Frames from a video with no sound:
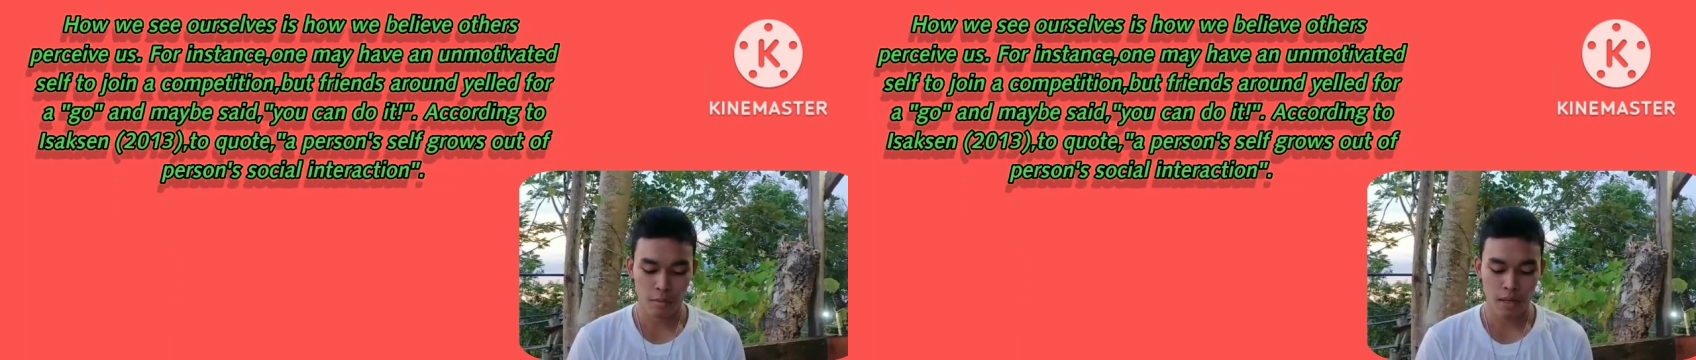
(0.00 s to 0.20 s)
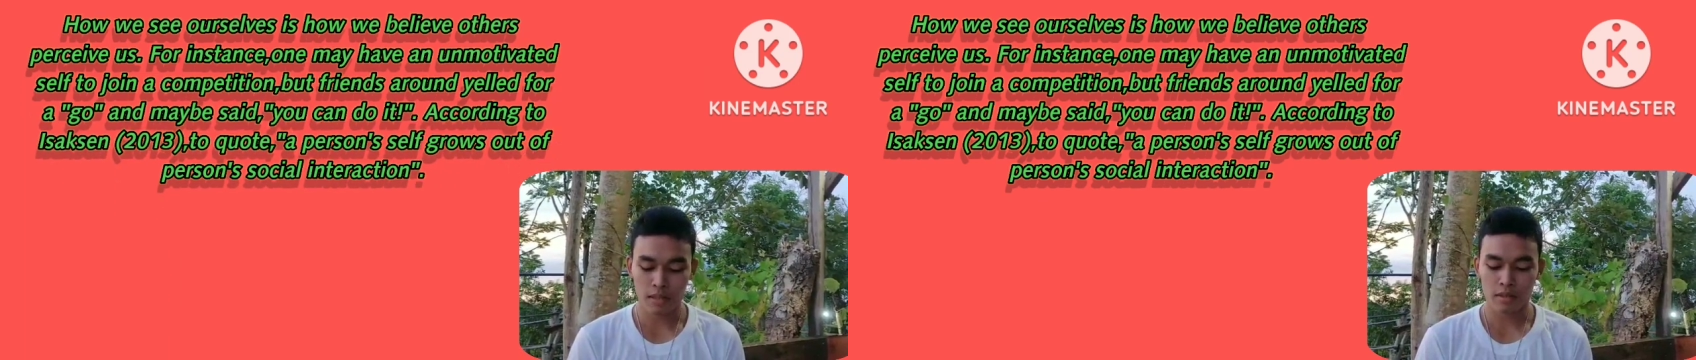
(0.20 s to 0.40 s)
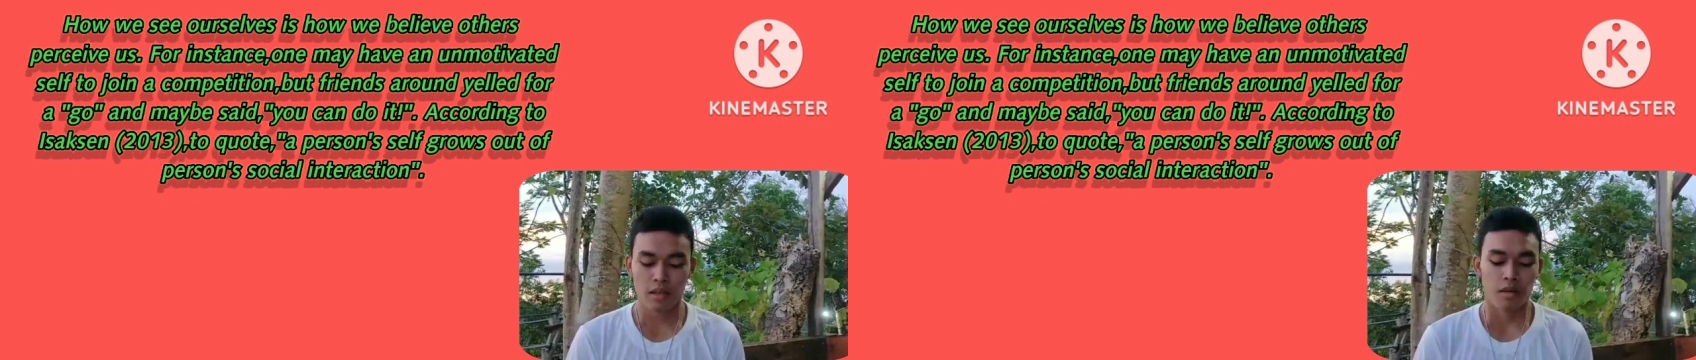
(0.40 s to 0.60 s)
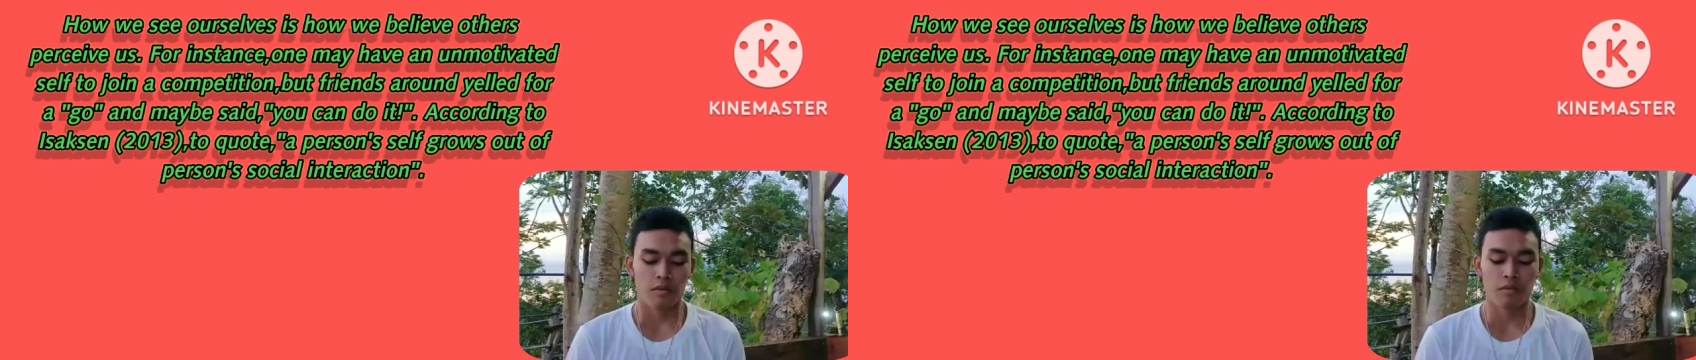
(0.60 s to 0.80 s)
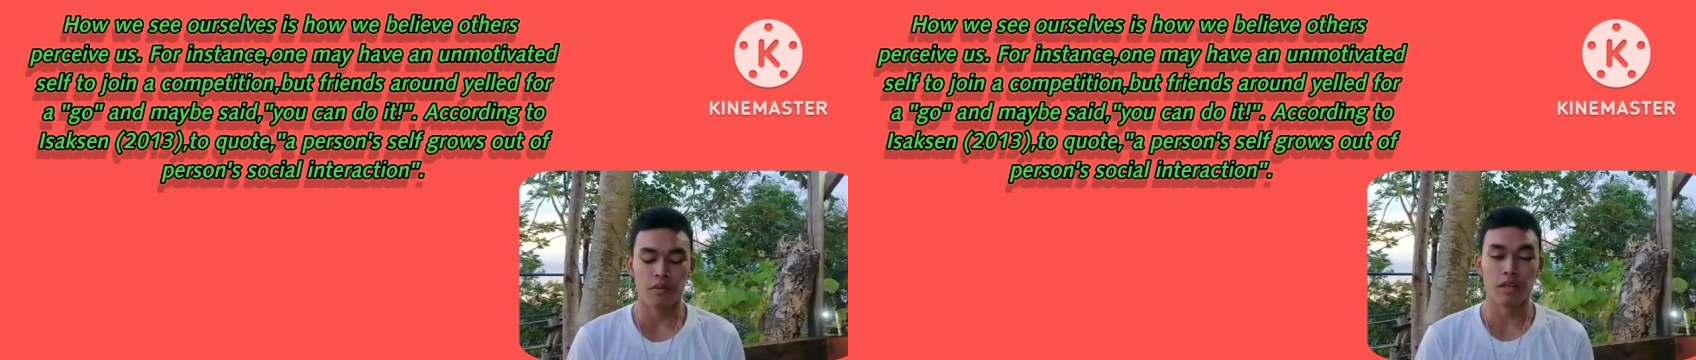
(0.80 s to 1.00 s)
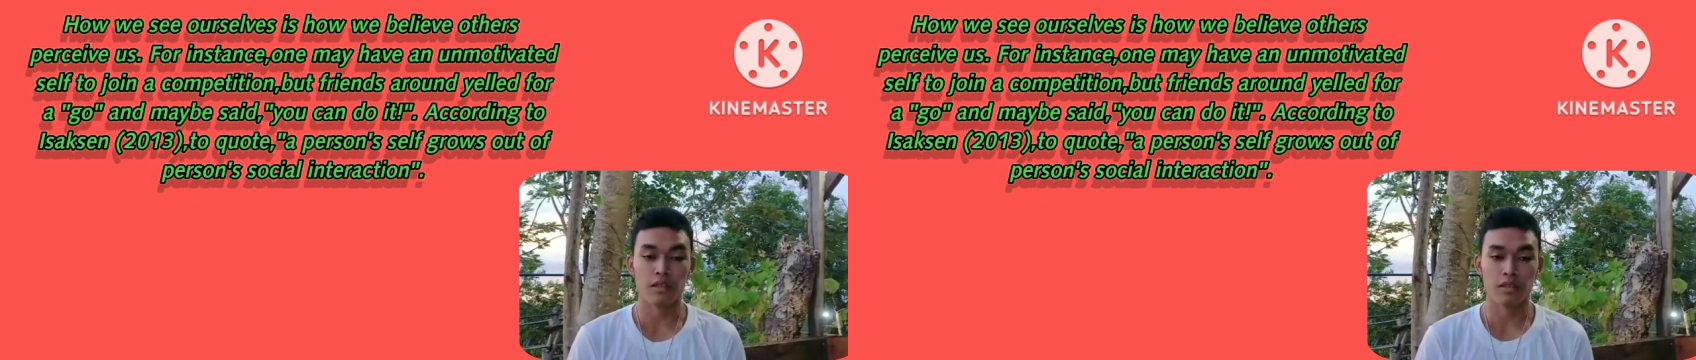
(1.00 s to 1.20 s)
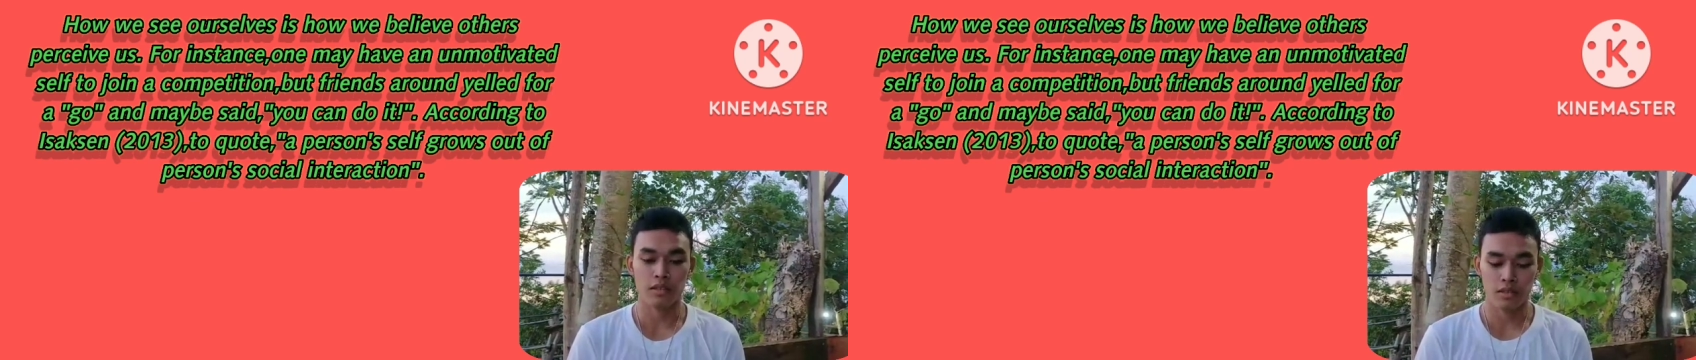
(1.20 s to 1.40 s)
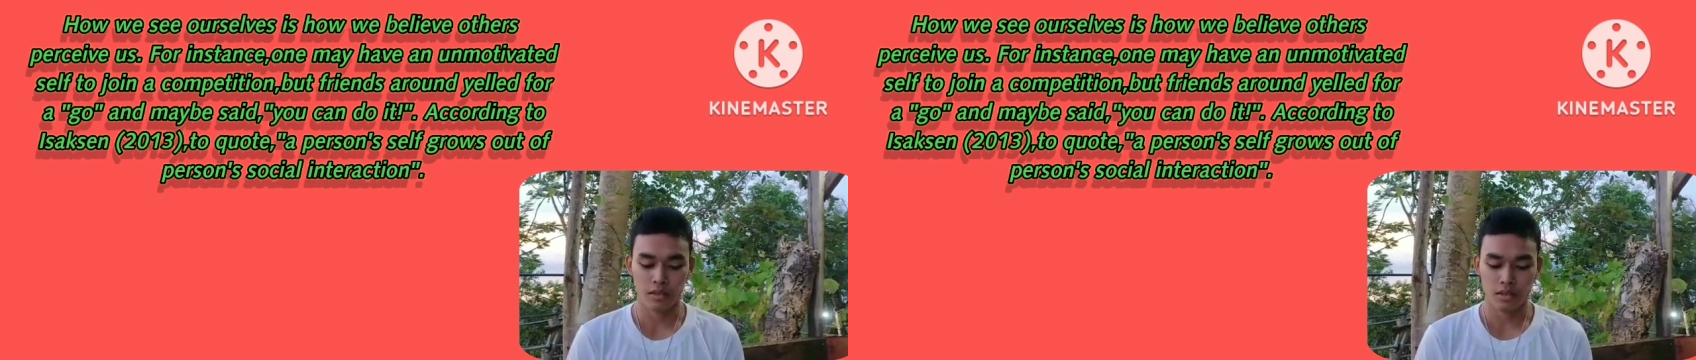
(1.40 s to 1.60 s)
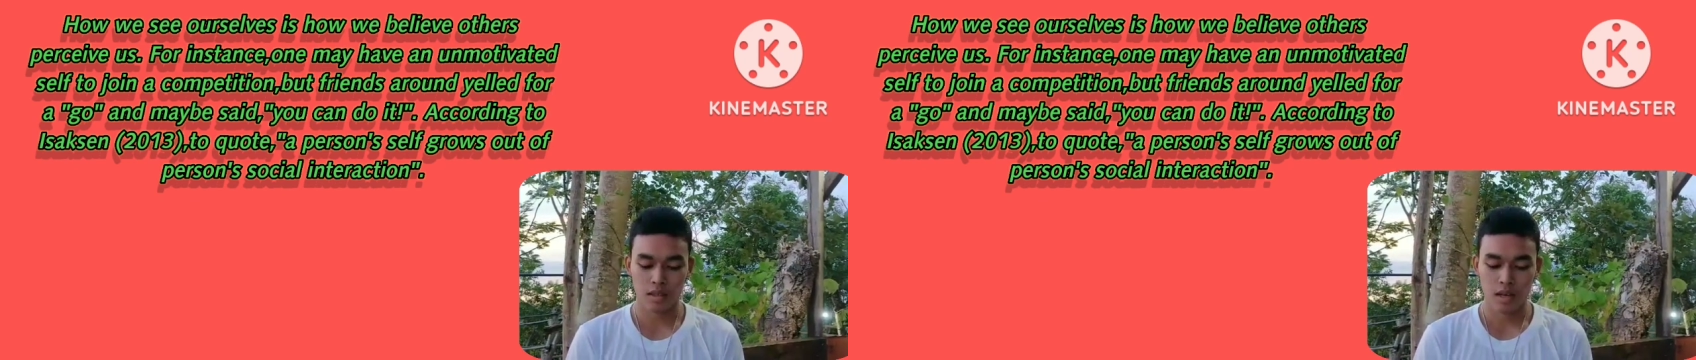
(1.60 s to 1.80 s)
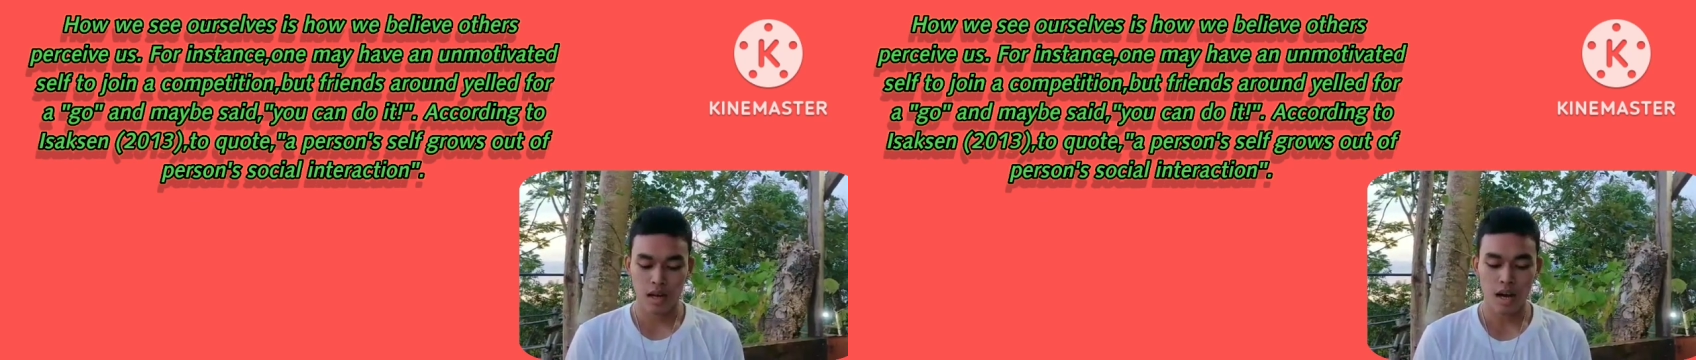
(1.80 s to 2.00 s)
but friends
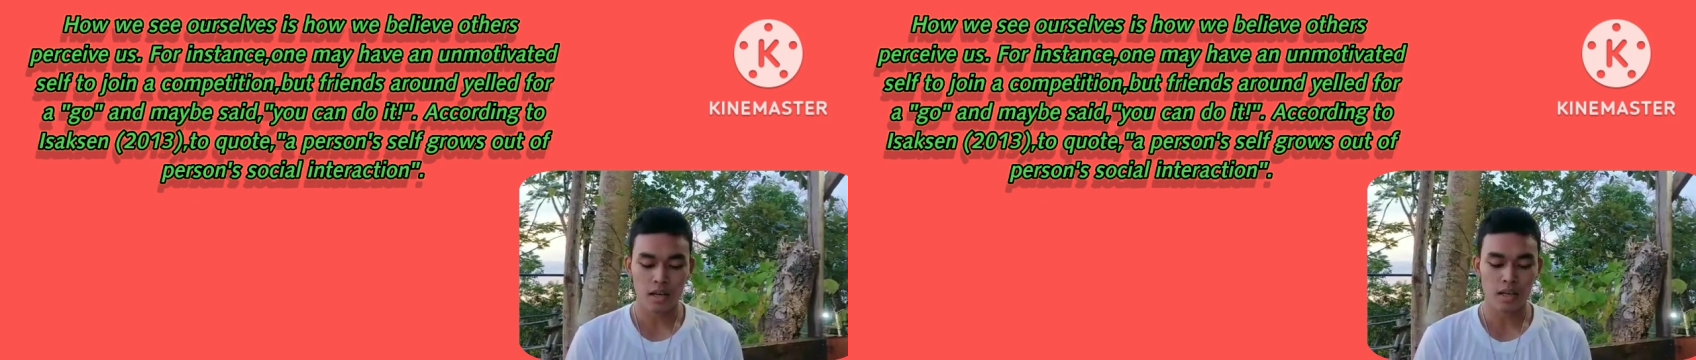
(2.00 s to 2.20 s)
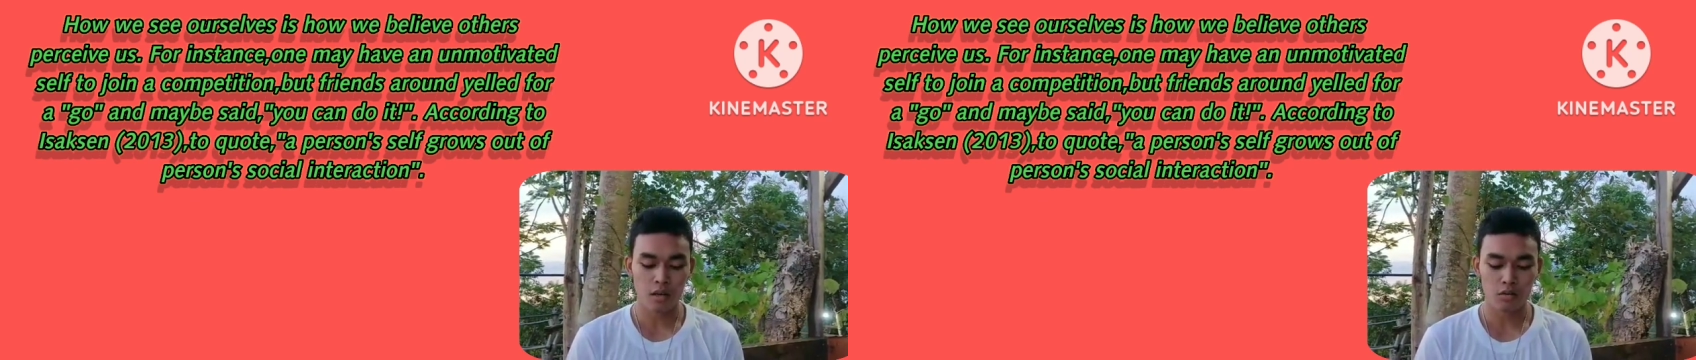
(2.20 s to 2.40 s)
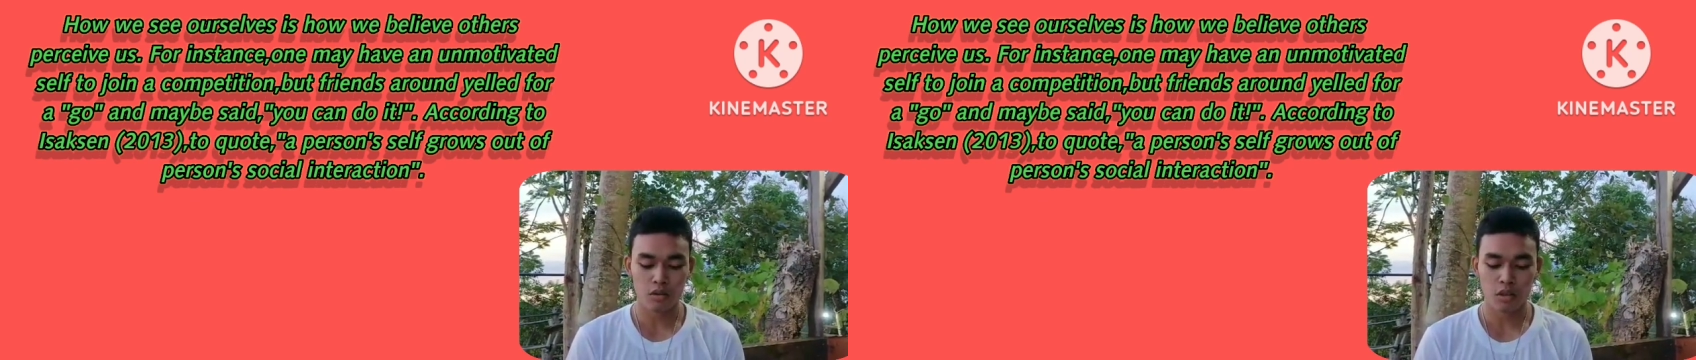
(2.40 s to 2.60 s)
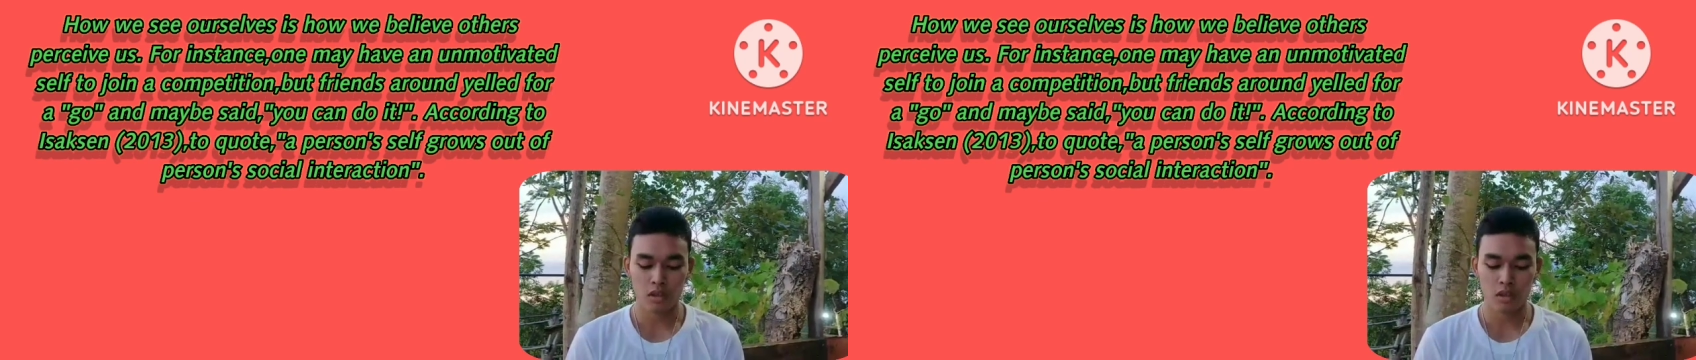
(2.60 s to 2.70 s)
around